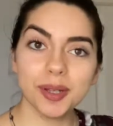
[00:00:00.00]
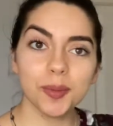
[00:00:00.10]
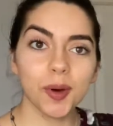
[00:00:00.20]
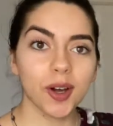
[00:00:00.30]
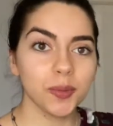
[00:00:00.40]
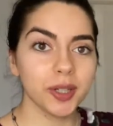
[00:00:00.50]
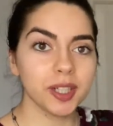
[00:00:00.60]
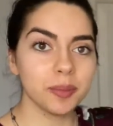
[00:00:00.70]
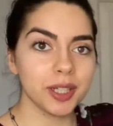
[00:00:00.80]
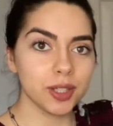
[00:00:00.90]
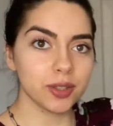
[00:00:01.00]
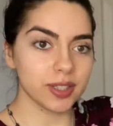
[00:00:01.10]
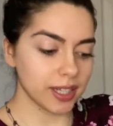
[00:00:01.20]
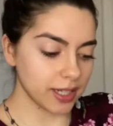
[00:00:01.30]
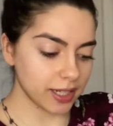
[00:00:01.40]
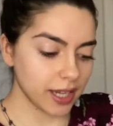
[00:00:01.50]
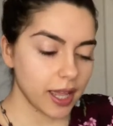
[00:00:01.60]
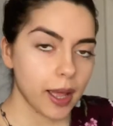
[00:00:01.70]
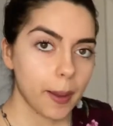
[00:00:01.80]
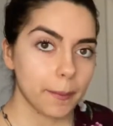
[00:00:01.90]
1, we're going to be using
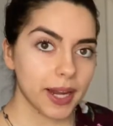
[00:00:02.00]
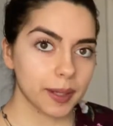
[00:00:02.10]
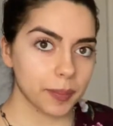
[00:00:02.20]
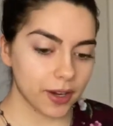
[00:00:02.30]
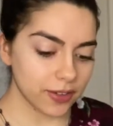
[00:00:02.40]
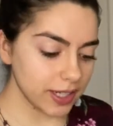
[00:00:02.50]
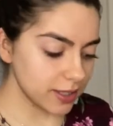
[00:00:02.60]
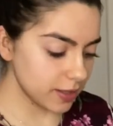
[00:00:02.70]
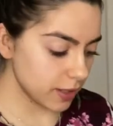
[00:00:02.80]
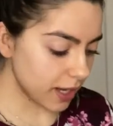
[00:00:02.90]
blackberries,